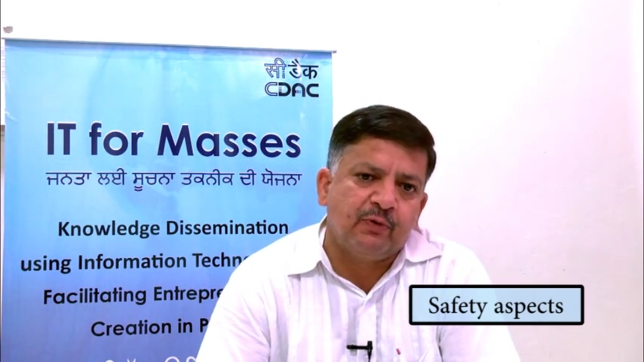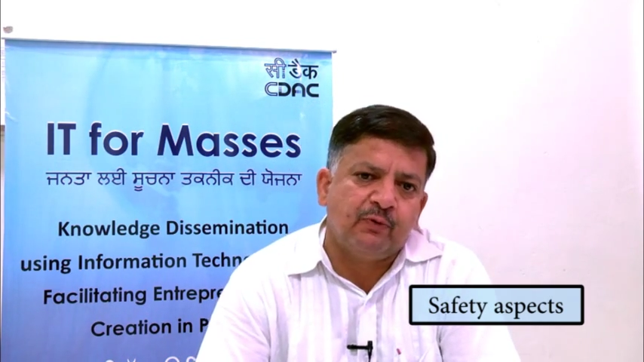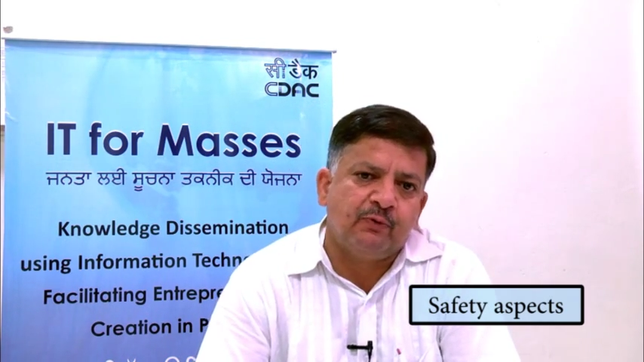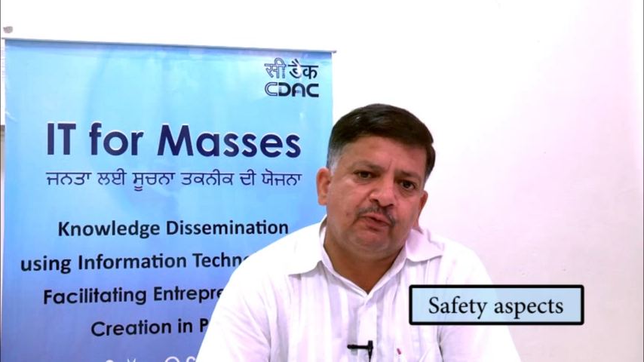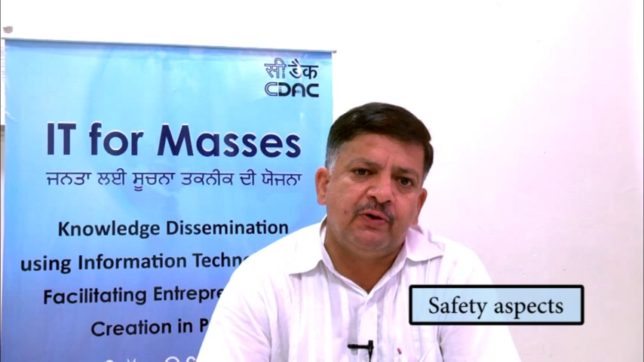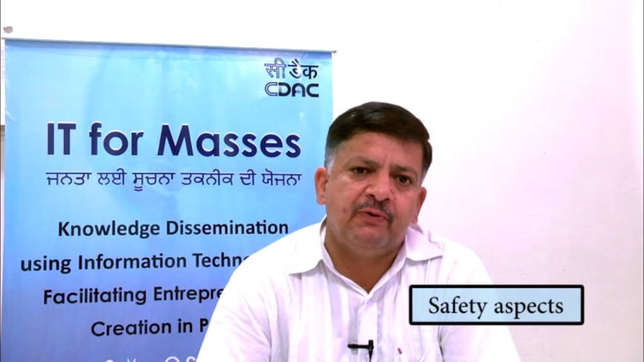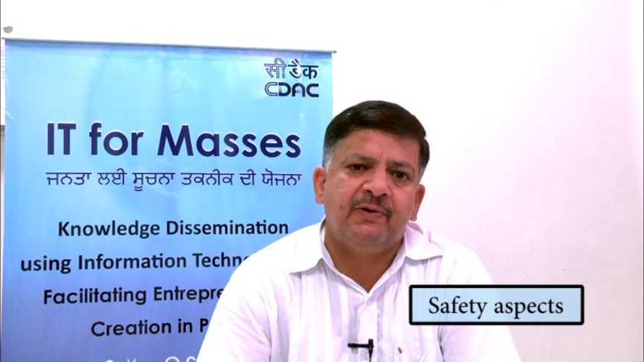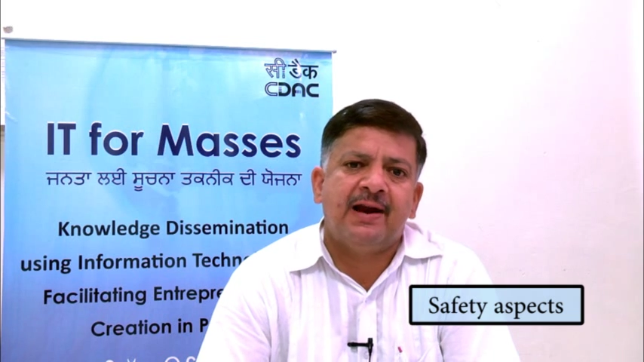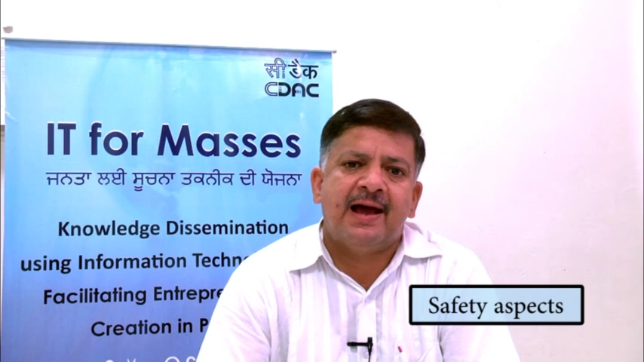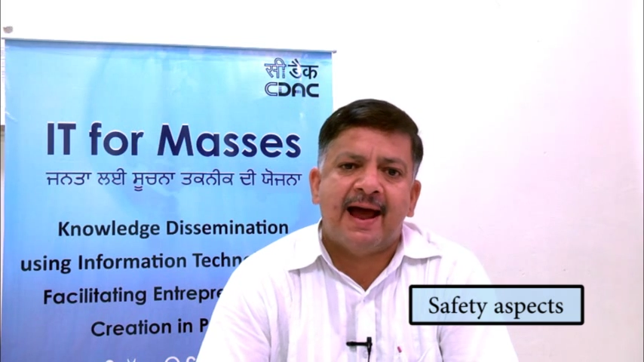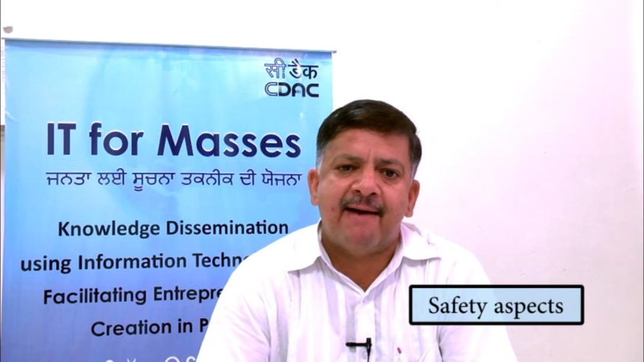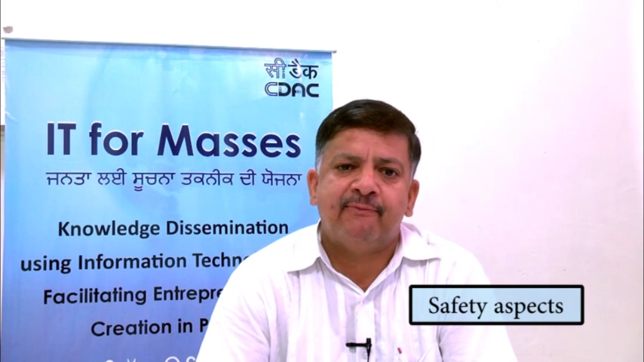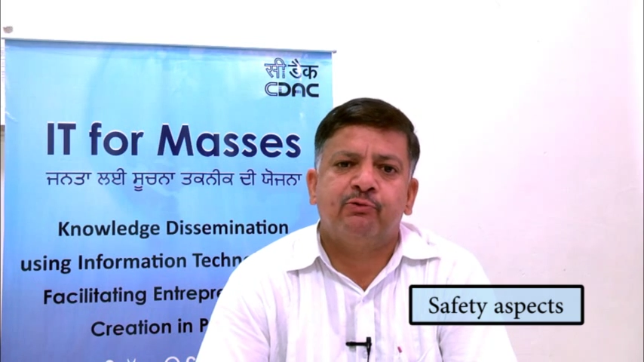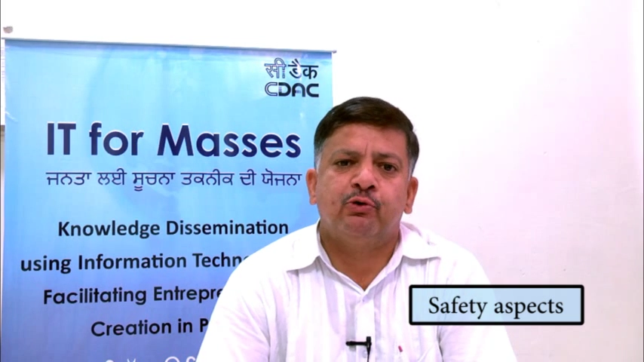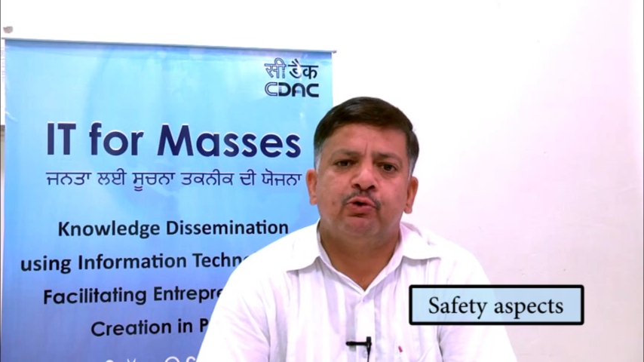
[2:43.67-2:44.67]
We will
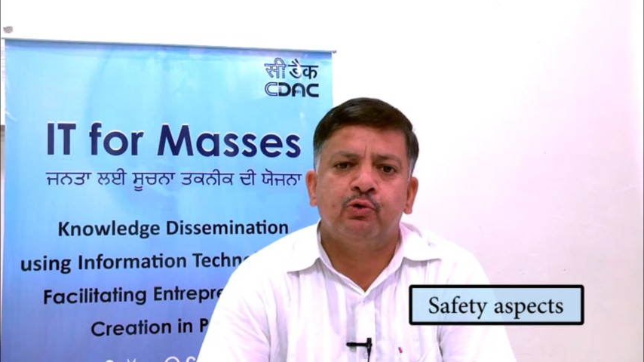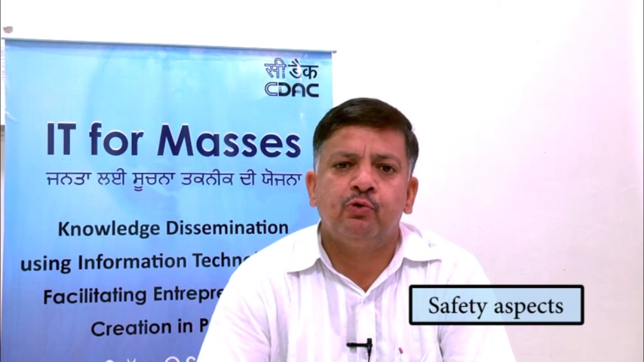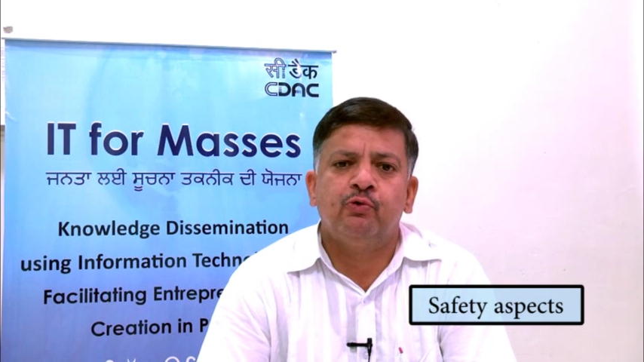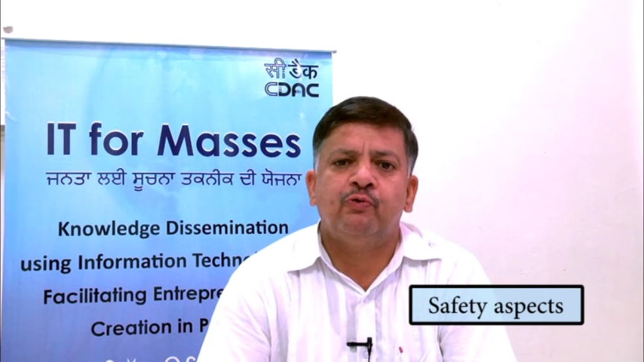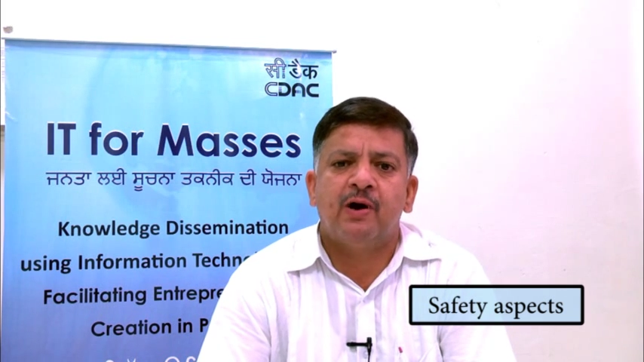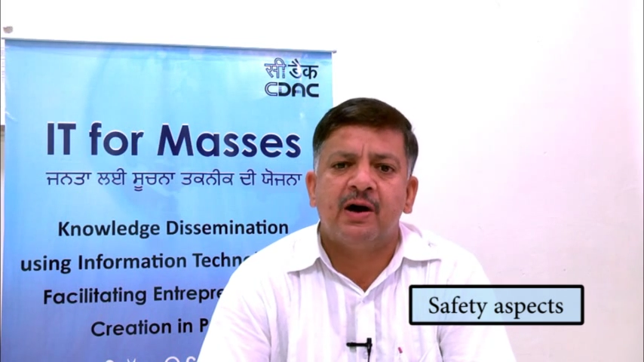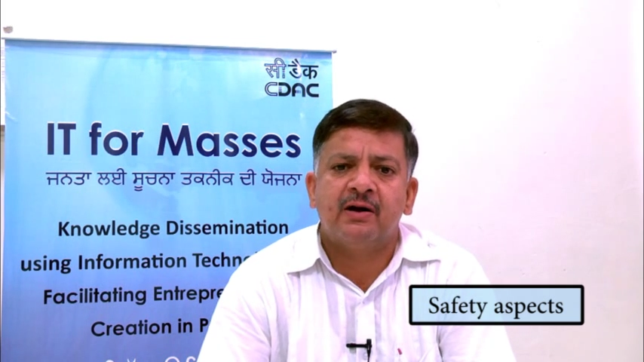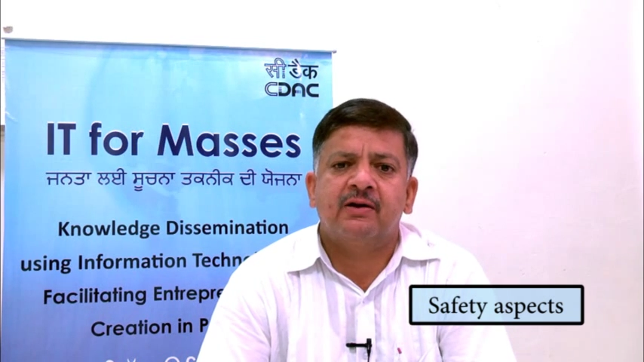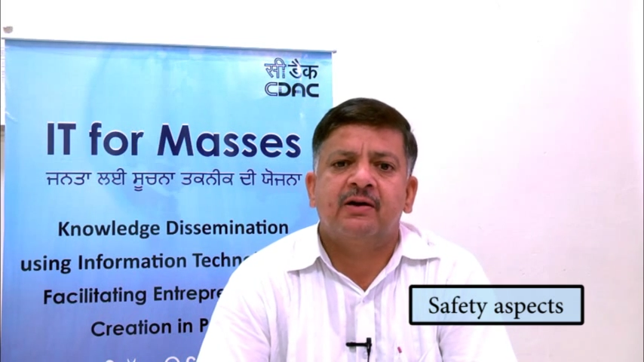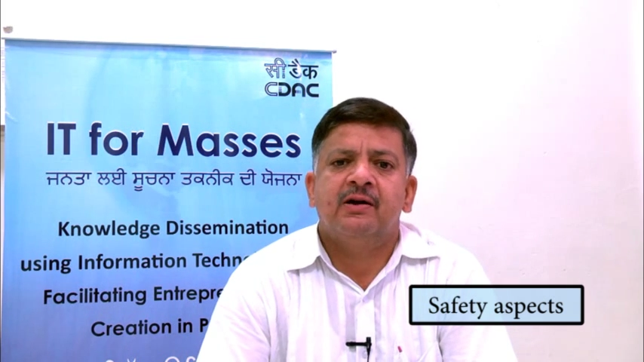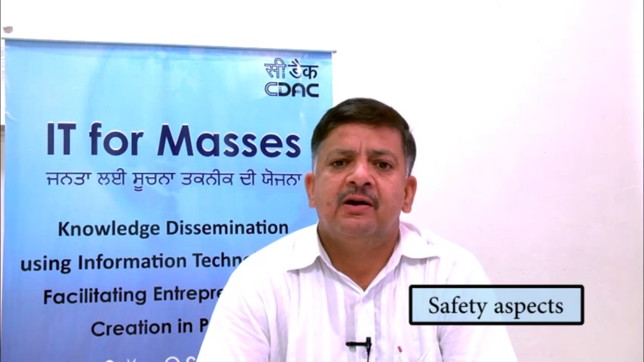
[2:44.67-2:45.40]
have to do work